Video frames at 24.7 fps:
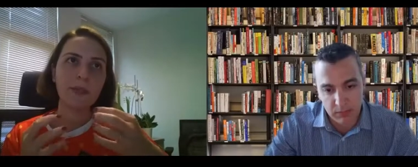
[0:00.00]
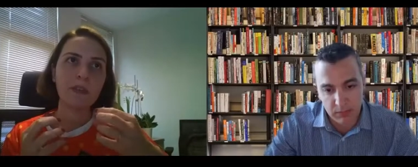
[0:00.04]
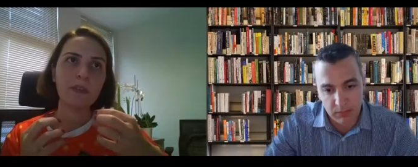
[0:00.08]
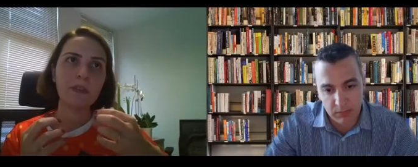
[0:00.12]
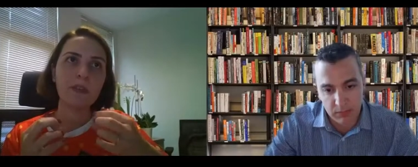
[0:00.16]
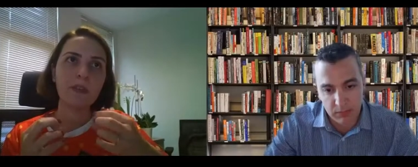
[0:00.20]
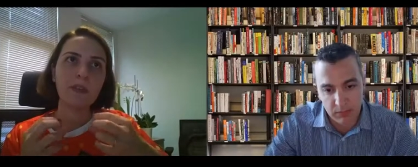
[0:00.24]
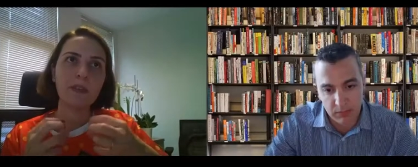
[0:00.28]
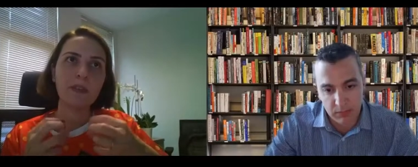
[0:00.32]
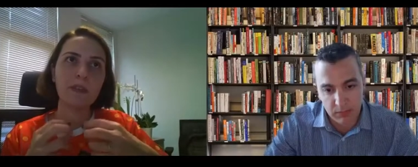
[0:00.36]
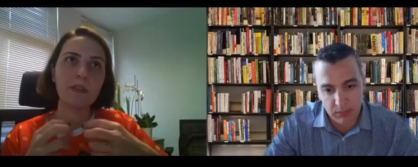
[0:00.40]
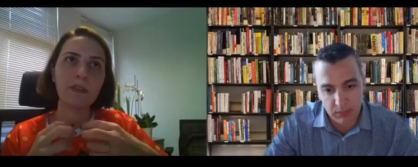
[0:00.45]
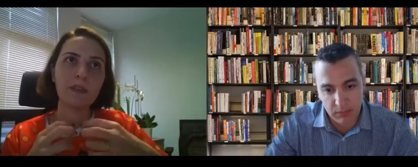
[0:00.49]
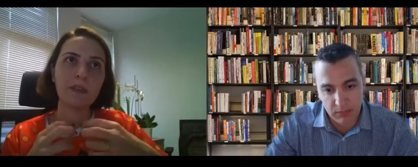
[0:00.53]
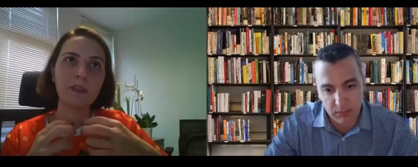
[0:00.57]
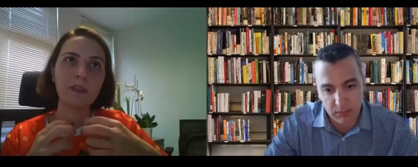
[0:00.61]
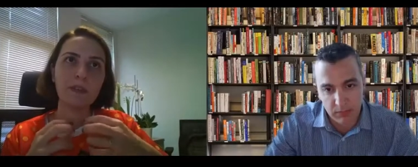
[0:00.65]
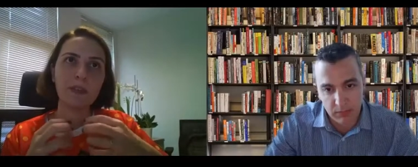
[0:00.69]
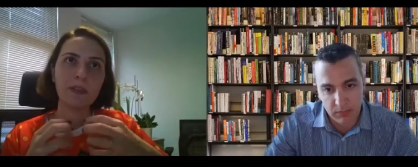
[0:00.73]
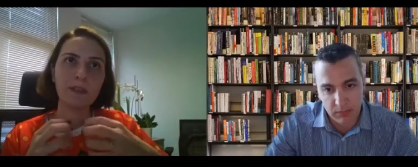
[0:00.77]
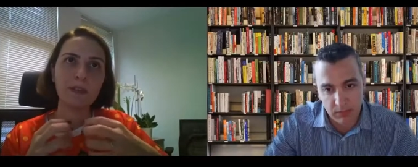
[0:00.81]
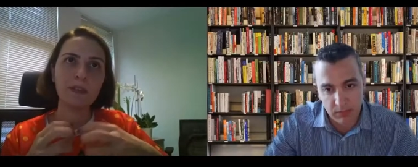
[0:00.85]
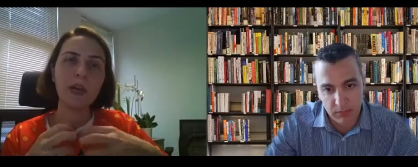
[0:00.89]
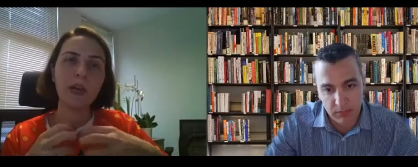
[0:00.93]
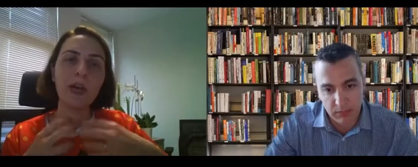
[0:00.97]
Speaker 1: uh,
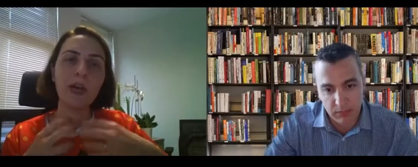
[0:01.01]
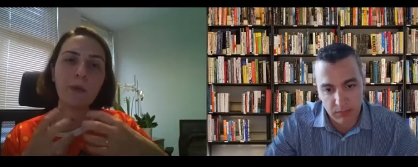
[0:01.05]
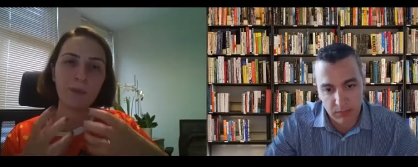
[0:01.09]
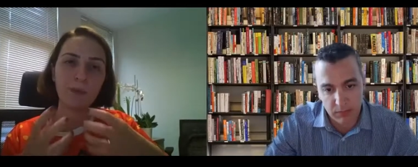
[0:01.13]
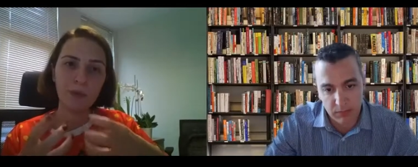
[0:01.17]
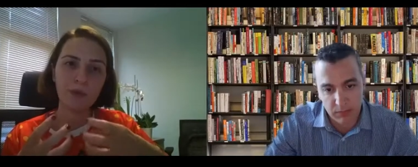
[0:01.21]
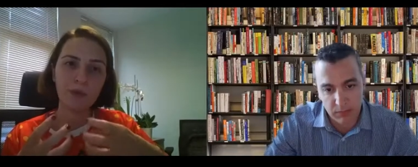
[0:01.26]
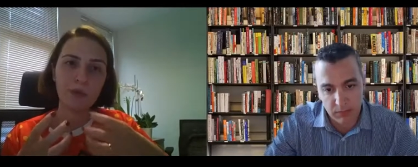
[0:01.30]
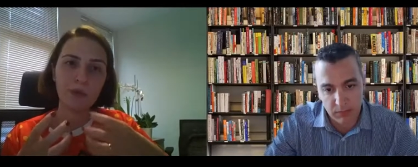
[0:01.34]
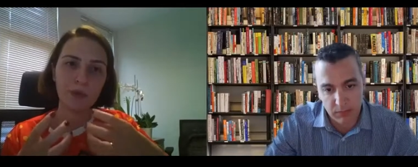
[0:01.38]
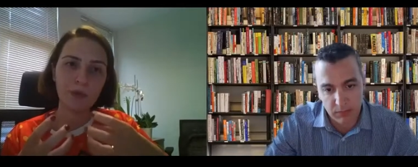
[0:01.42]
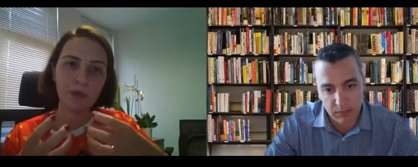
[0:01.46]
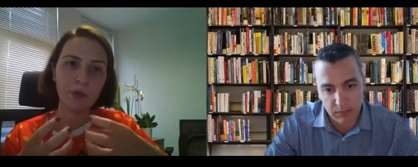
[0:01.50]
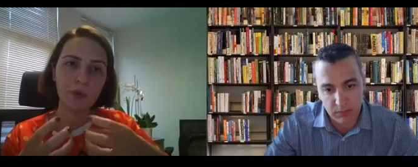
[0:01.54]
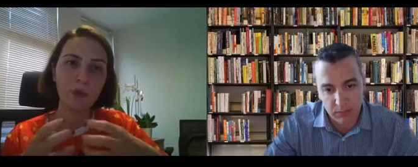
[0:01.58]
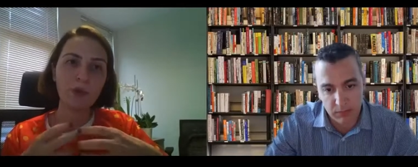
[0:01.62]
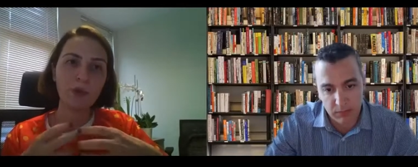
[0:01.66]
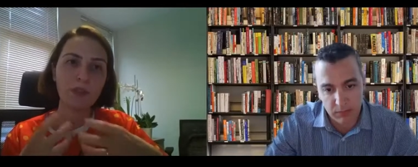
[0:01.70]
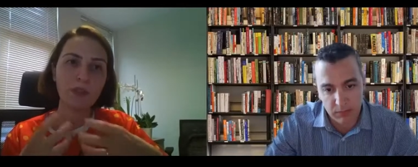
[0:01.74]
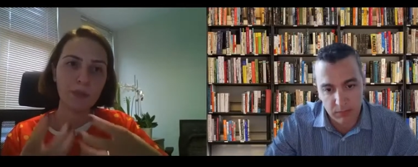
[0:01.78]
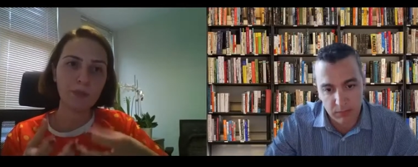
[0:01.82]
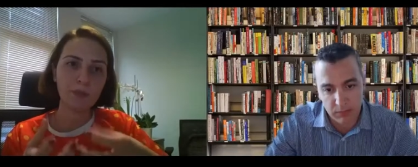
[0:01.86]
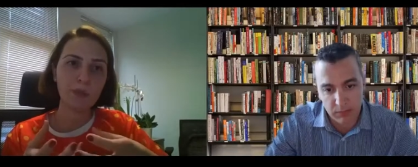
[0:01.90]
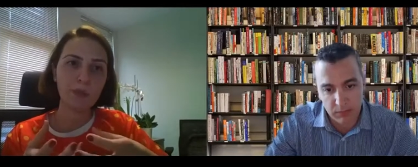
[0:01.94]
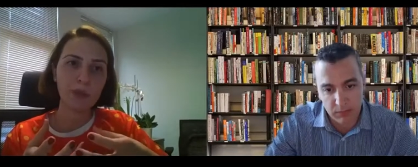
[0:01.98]
time pres-
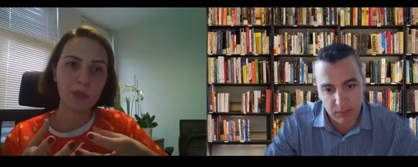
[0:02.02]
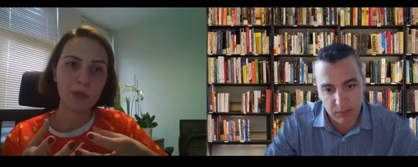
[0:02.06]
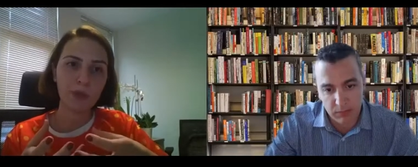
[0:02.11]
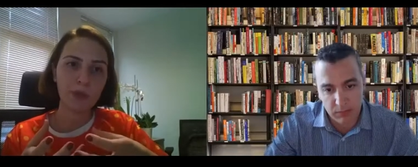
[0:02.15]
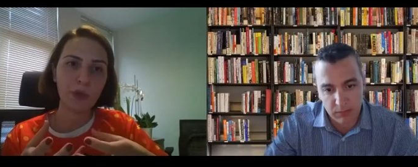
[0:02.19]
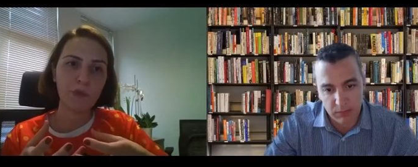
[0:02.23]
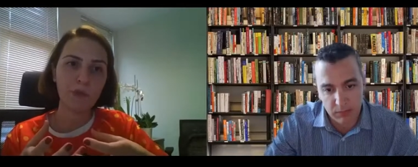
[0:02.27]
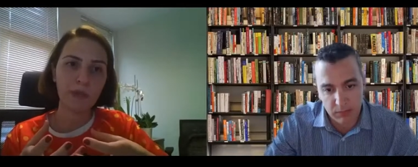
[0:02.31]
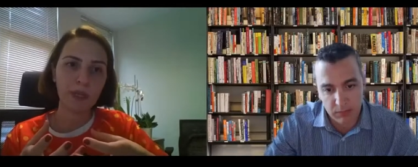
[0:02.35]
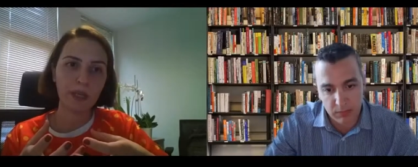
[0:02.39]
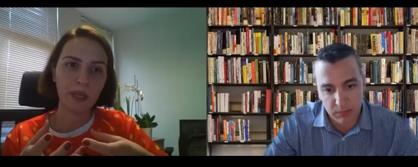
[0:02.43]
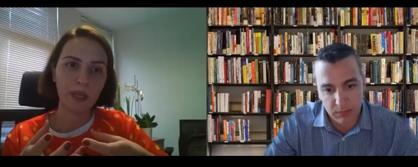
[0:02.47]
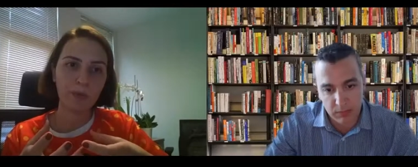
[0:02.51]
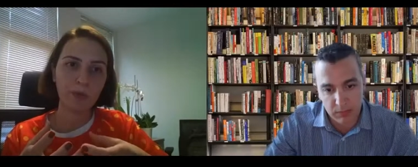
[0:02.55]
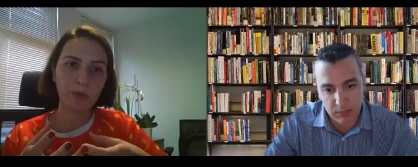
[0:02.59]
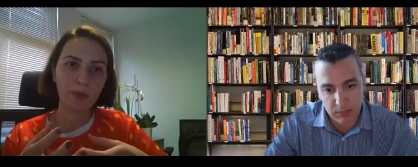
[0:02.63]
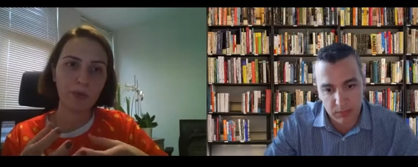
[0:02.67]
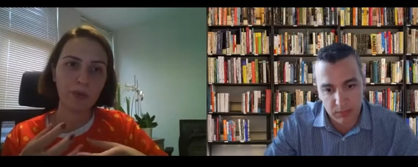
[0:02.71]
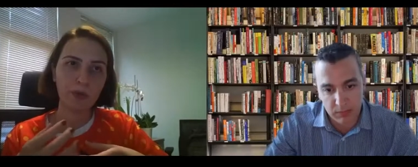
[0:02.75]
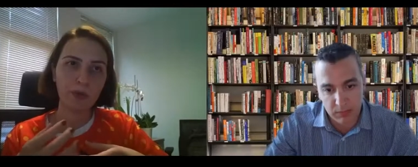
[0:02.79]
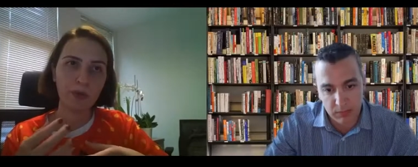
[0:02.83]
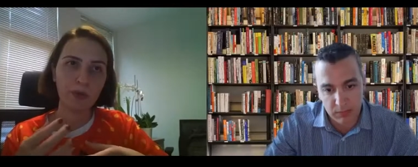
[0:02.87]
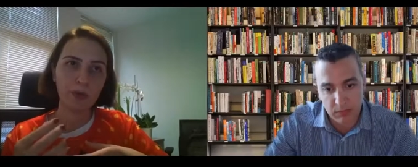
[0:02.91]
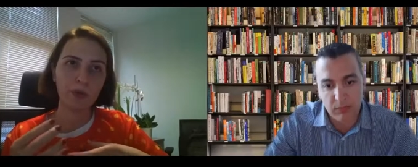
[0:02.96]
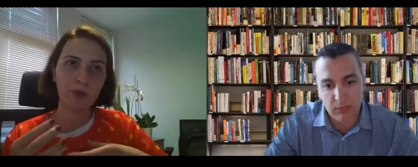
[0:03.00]
order preserving
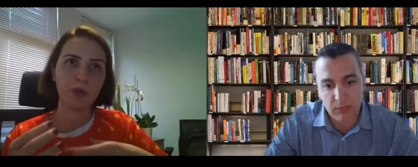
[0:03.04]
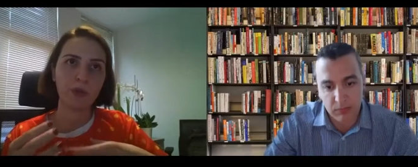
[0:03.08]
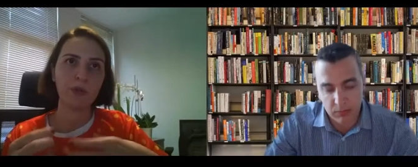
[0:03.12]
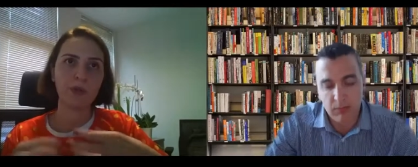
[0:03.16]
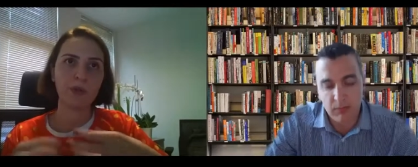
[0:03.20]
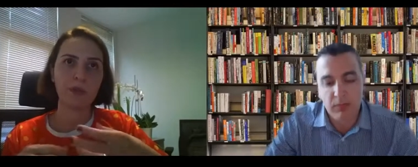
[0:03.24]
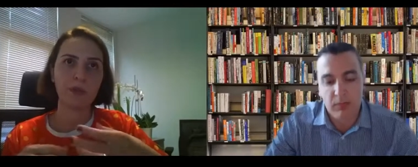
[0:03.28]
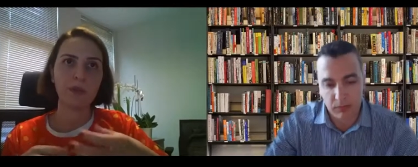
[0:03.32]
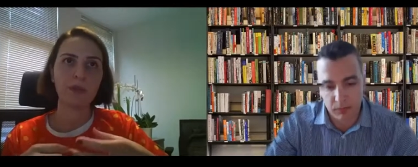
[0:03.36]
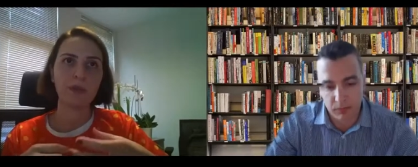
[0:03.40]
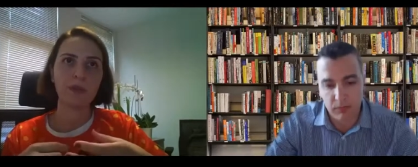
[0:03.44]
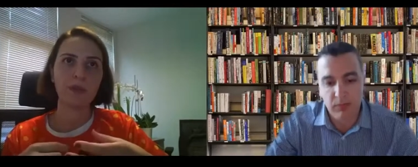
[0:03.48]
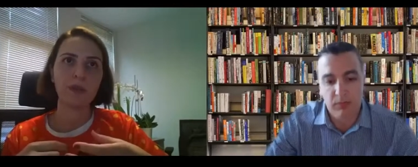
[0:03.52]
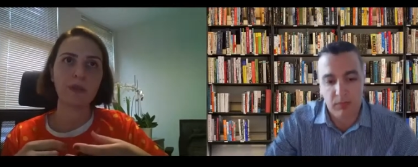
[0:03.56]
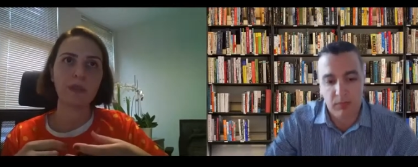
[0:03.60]
approach uh,